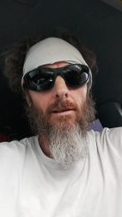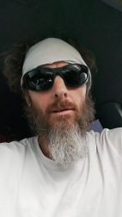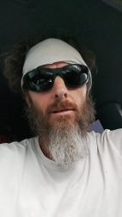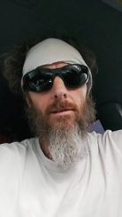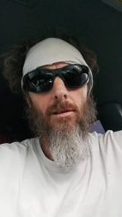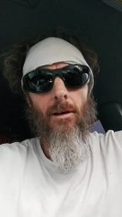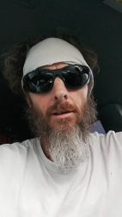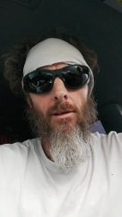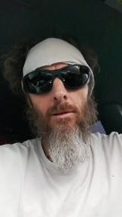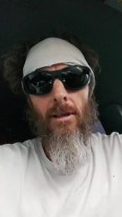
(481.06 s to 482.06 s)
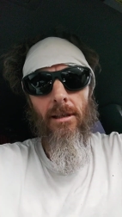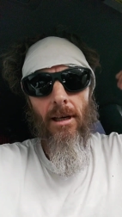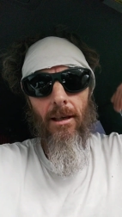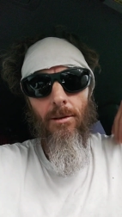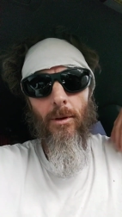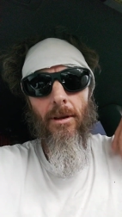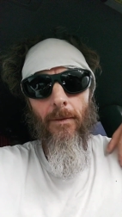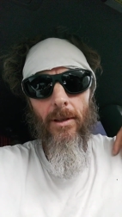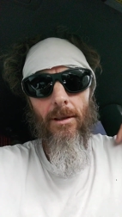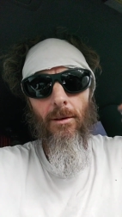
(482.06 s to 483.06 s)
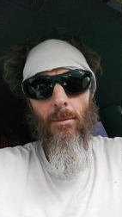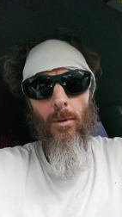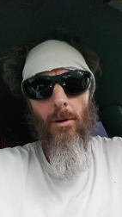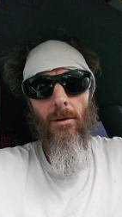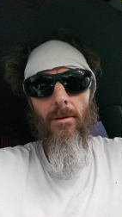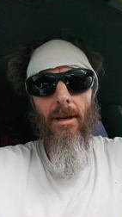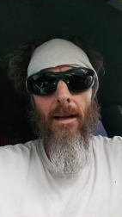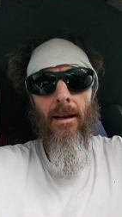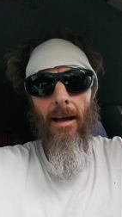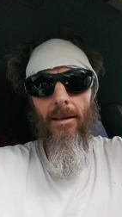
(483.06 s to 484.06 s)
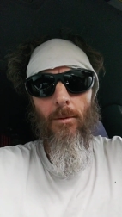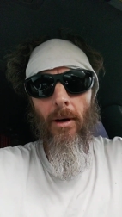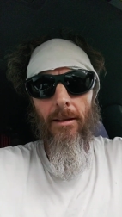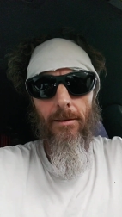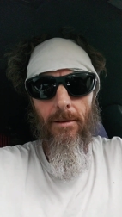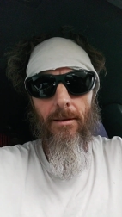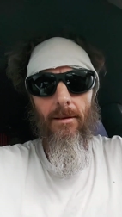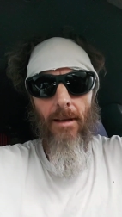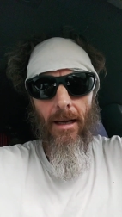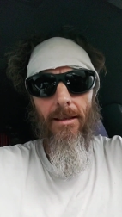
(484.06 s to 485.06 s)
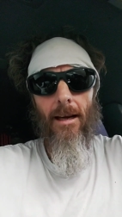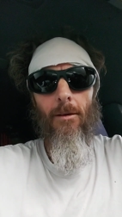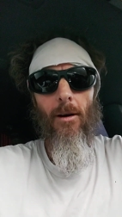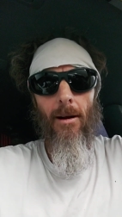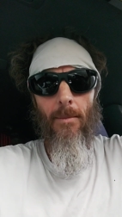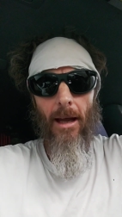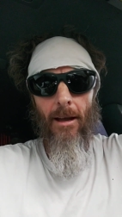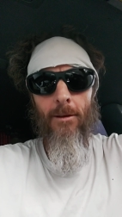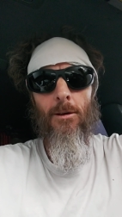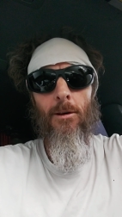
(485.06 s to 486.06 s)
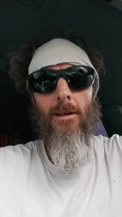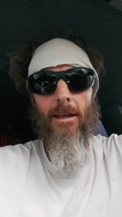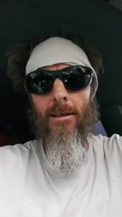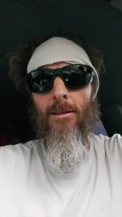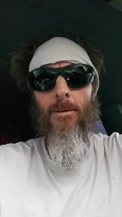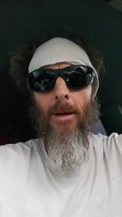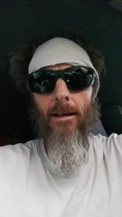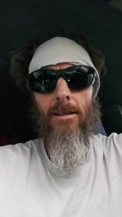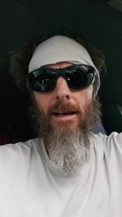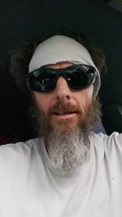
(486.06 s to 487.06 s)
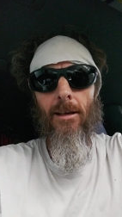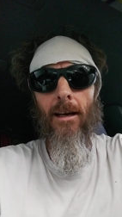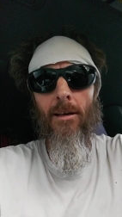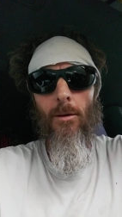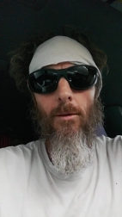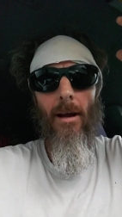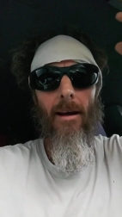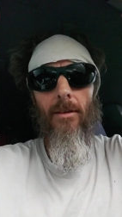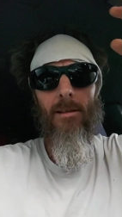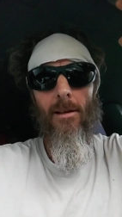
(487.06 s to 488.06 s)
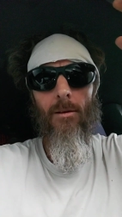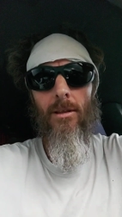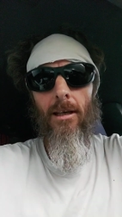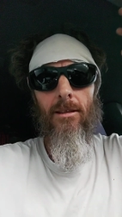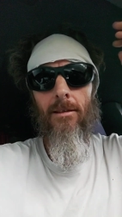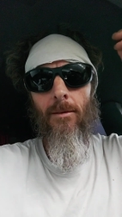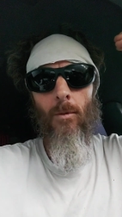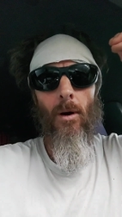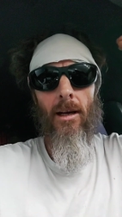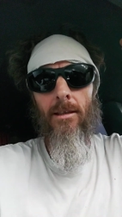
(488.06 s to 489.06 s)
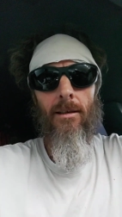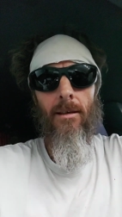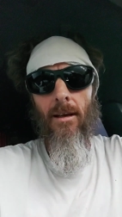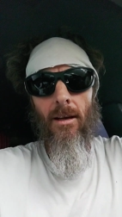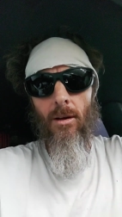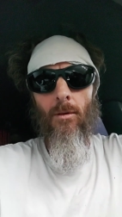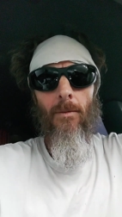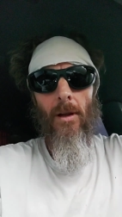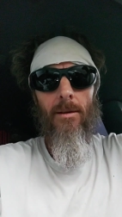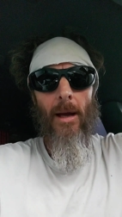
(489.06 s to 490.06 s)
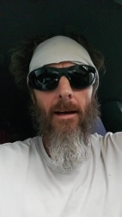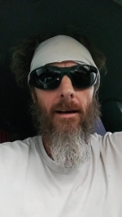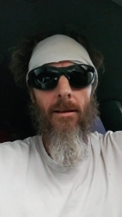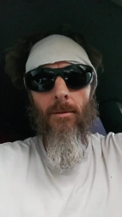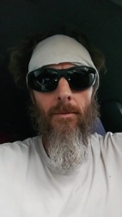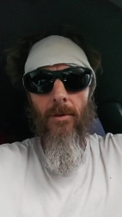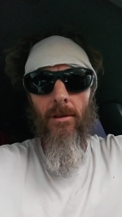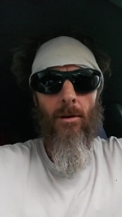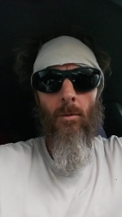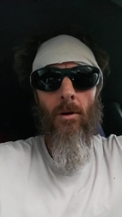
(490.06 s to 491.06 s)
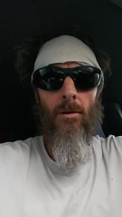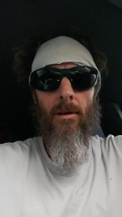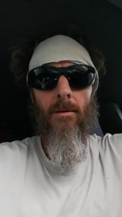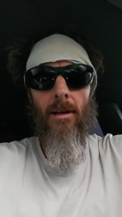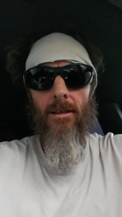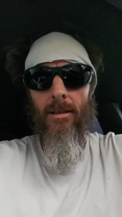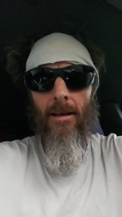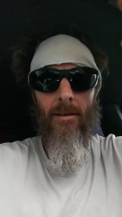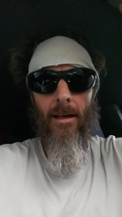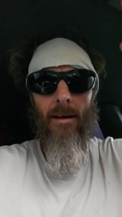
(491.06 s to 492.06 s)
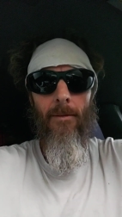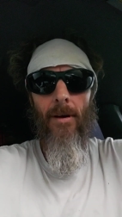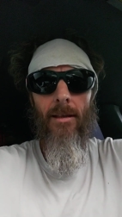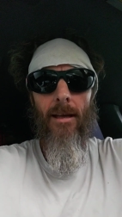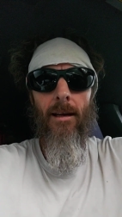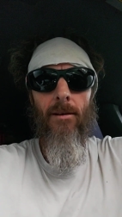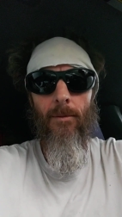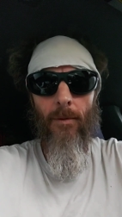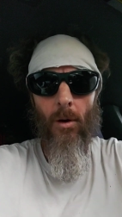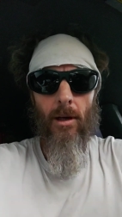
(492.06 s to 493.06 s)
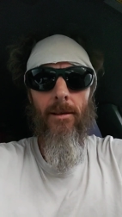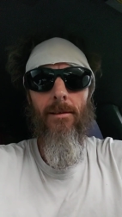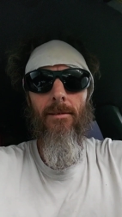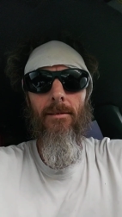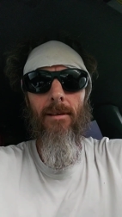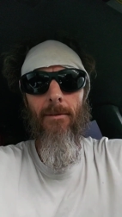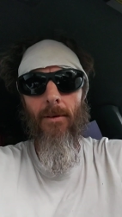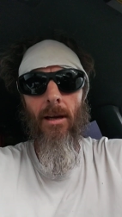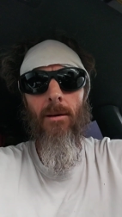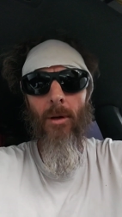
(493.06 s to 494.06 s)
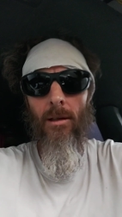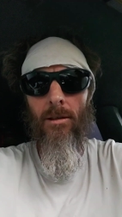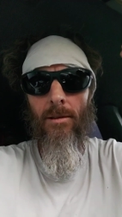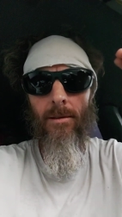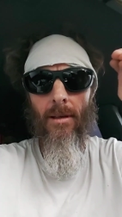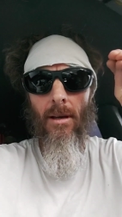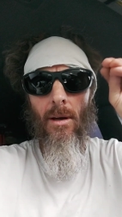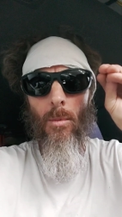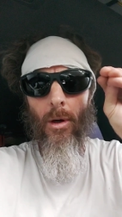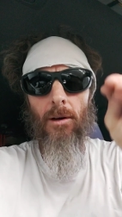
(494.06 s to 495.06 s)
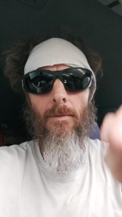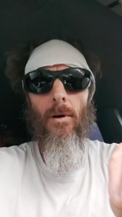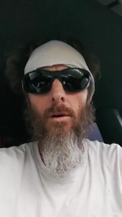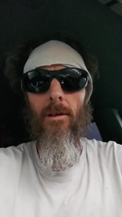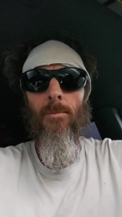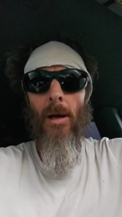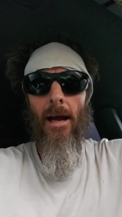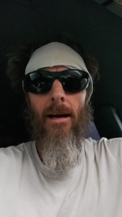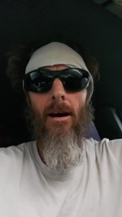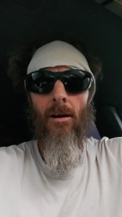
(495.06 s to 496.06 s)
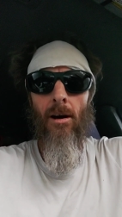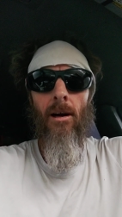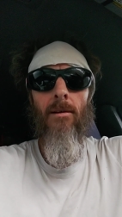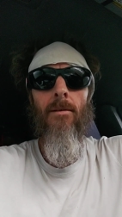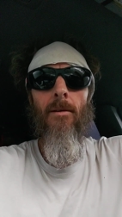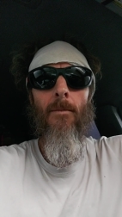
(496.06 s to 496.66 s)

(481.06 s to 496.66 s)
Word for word: lo- start losing touch with the physical world and that's when I that's how I'm entered into meditation. And you'll have these little touches of wanting to reflect back on the physical world, and you just have to kind of fight that or focus. Not fight it, but you just put your focus back on